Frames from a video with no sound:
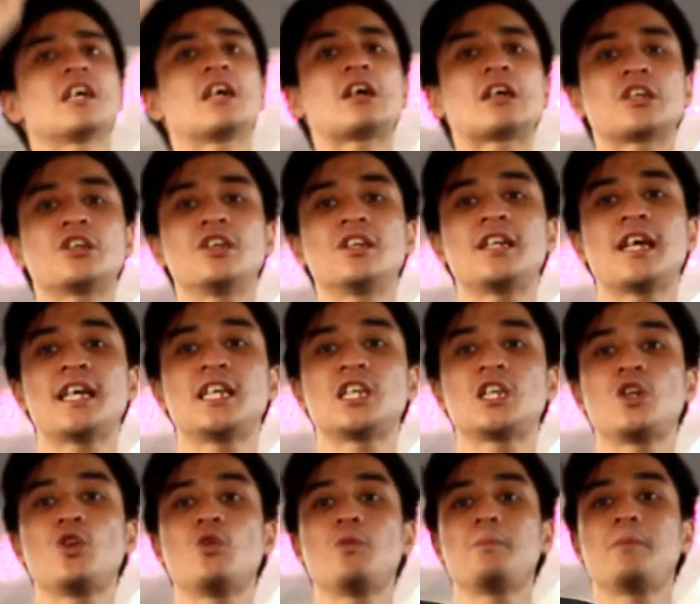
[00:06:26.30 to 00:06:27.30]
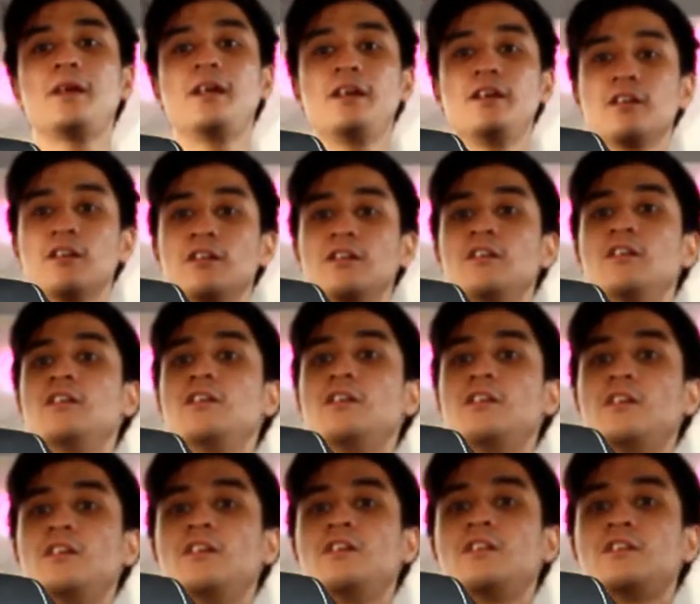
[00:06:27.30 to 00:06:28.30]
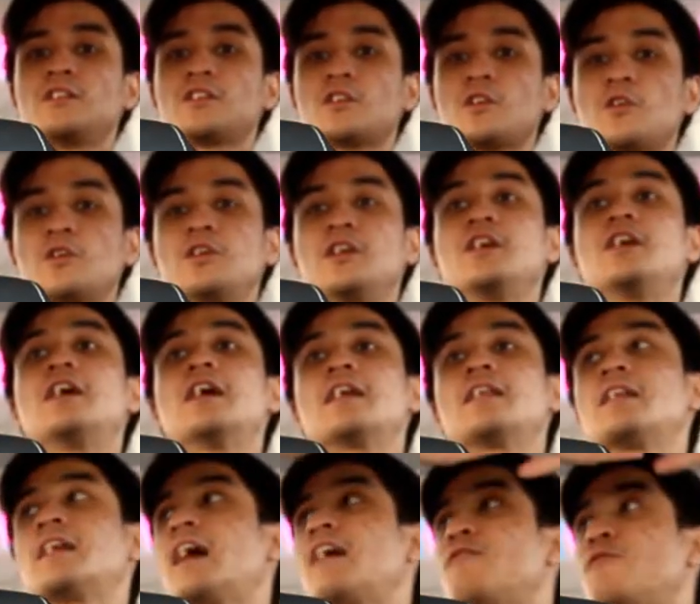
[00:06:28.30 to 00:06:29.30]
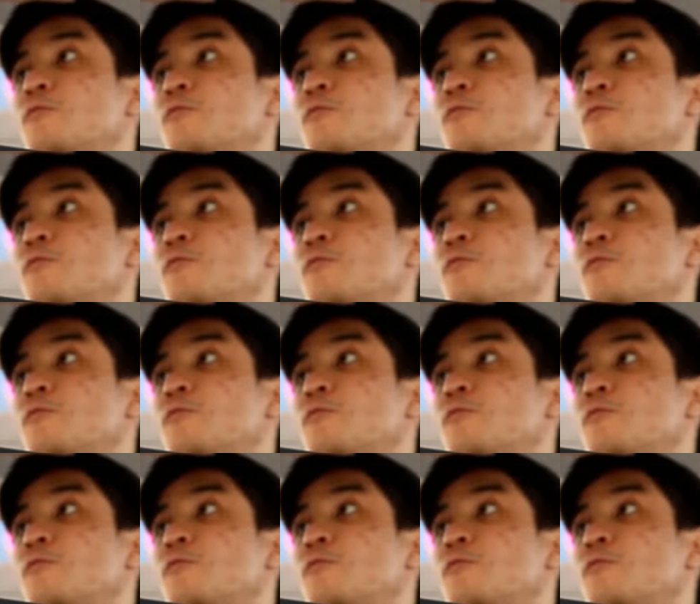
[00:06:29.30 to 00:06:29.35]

actually a nice slope here, so you can have